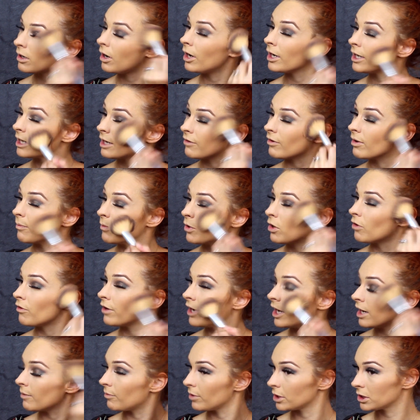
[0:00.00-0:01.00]
Kind of give it more of
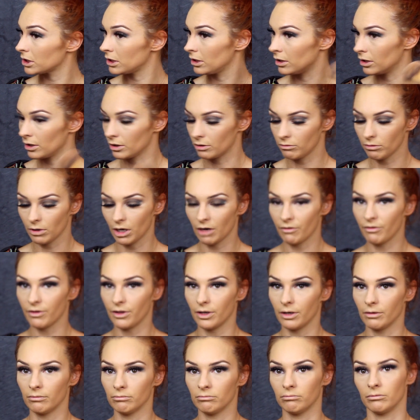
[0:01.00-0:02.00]
an airbrush look rather
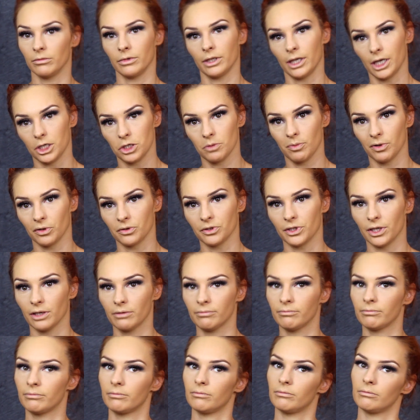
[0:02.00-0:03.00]
than beige
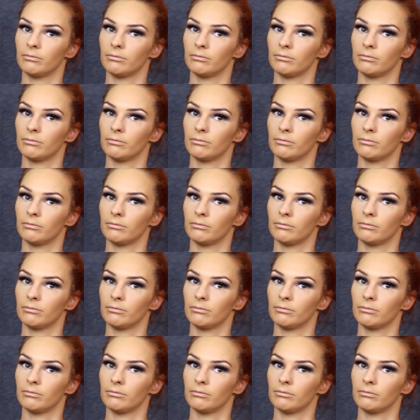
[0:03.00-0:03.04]
bronzer.